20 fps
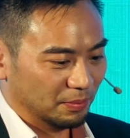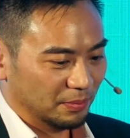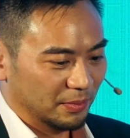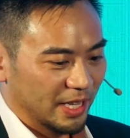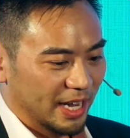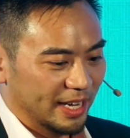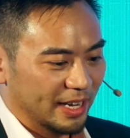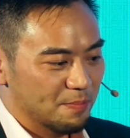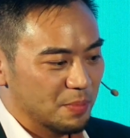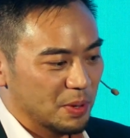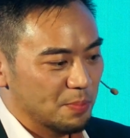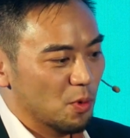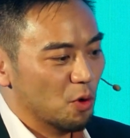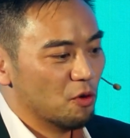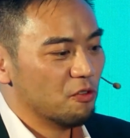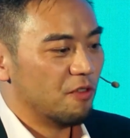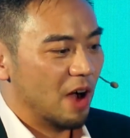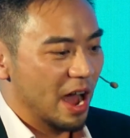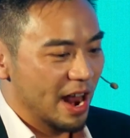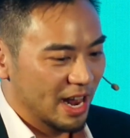they can be more
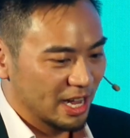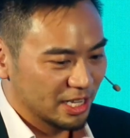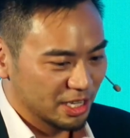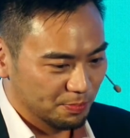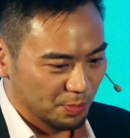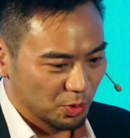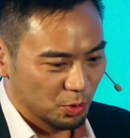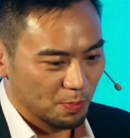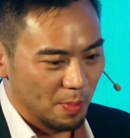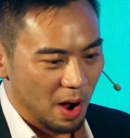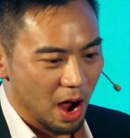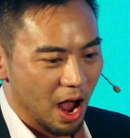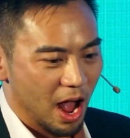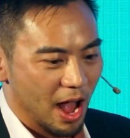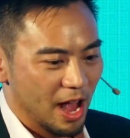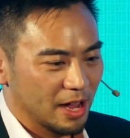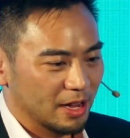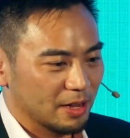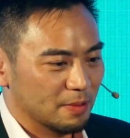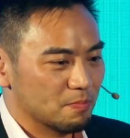financeable
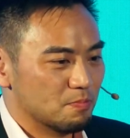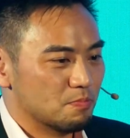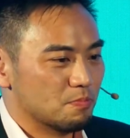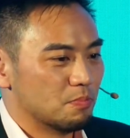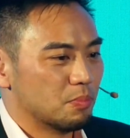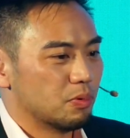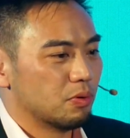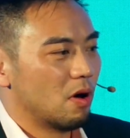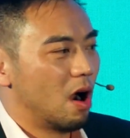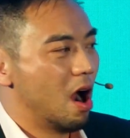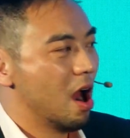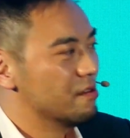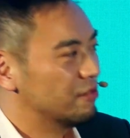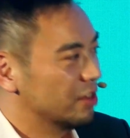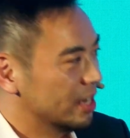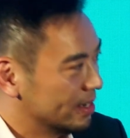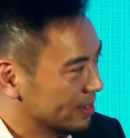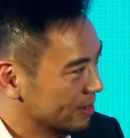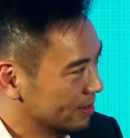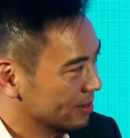by
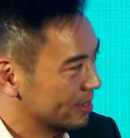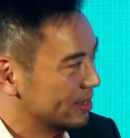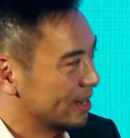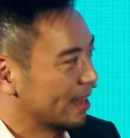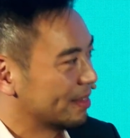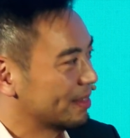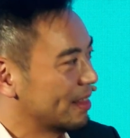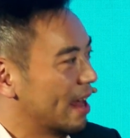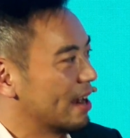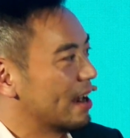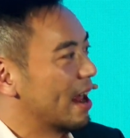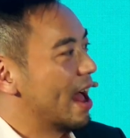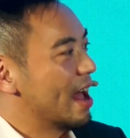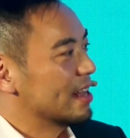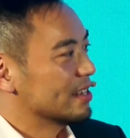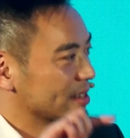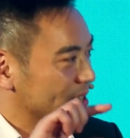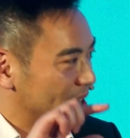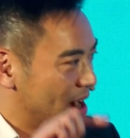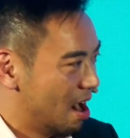private debt that
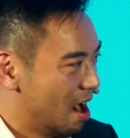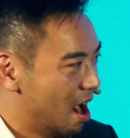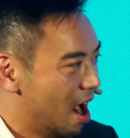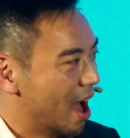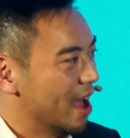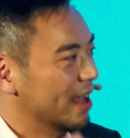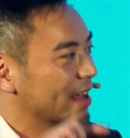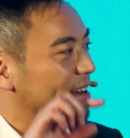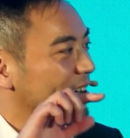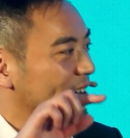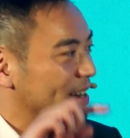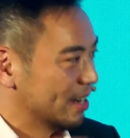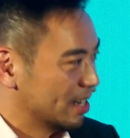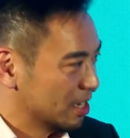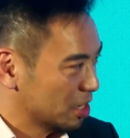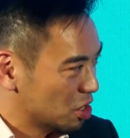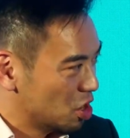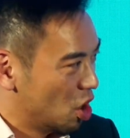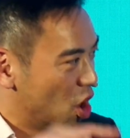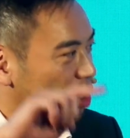has a higher
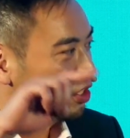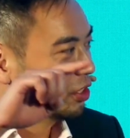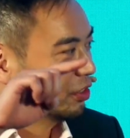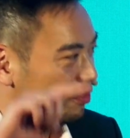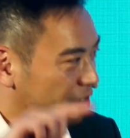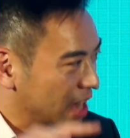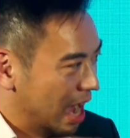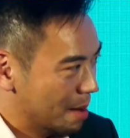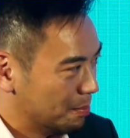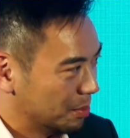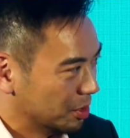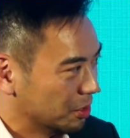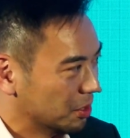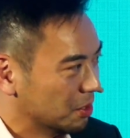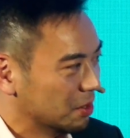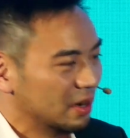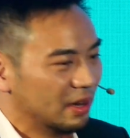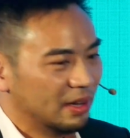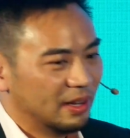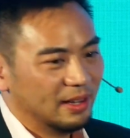cost of capital.
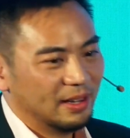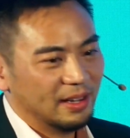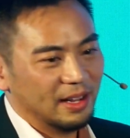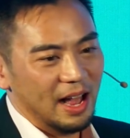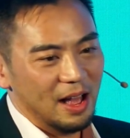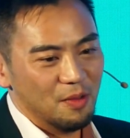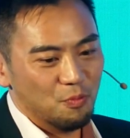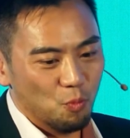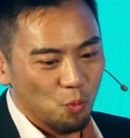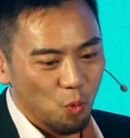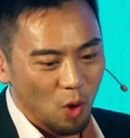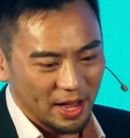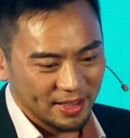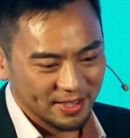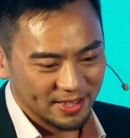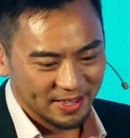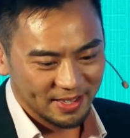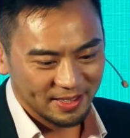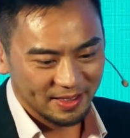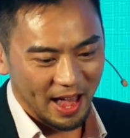And
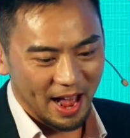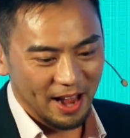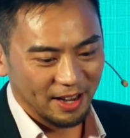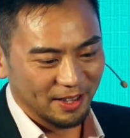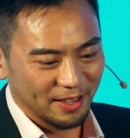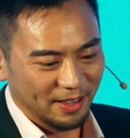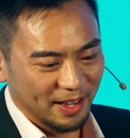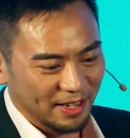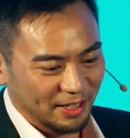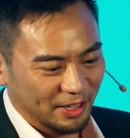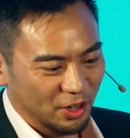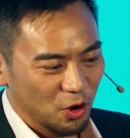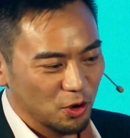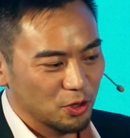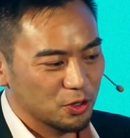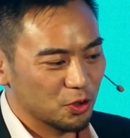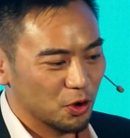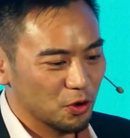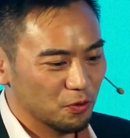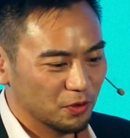once that it
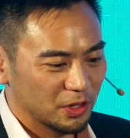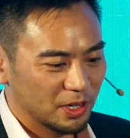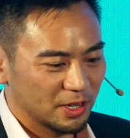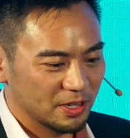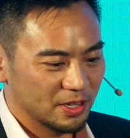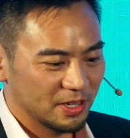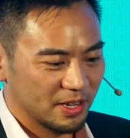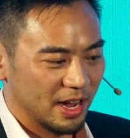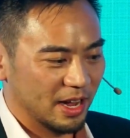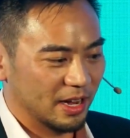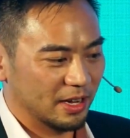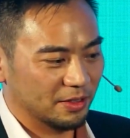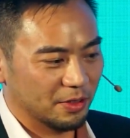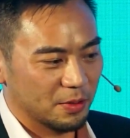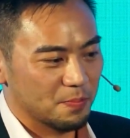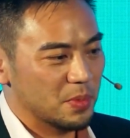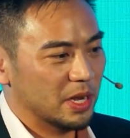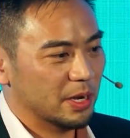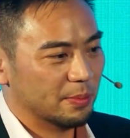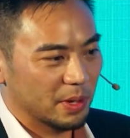goes over, say, the
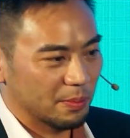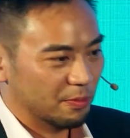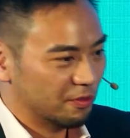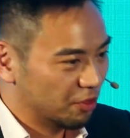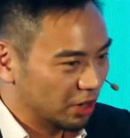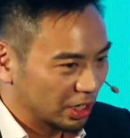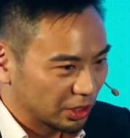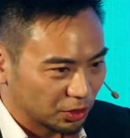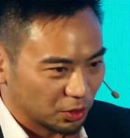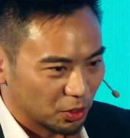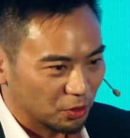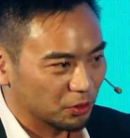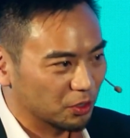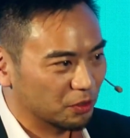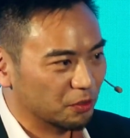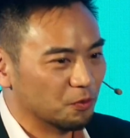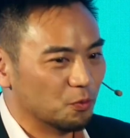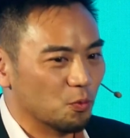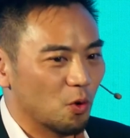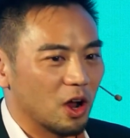minimum threshold
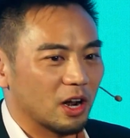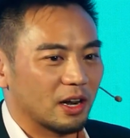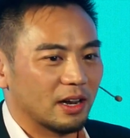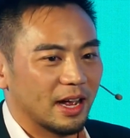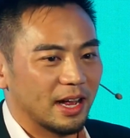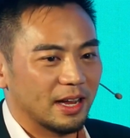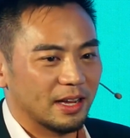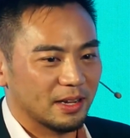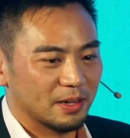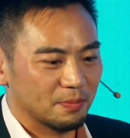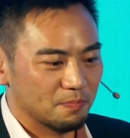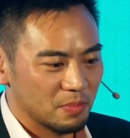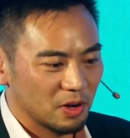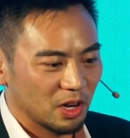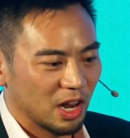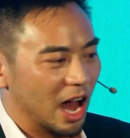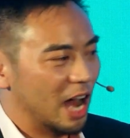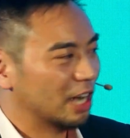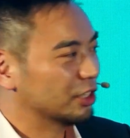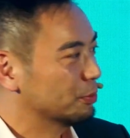of what a
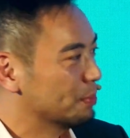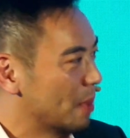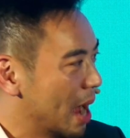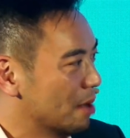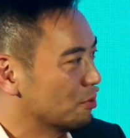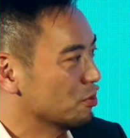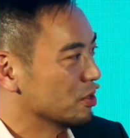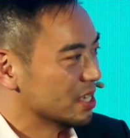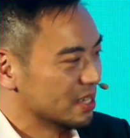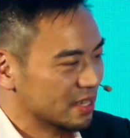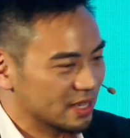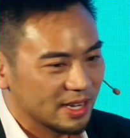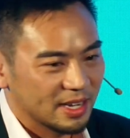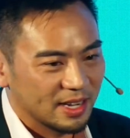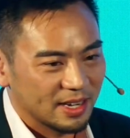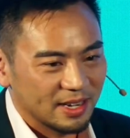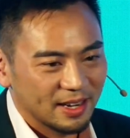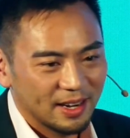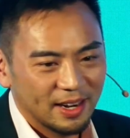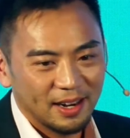larger bank would
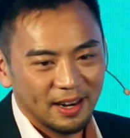see,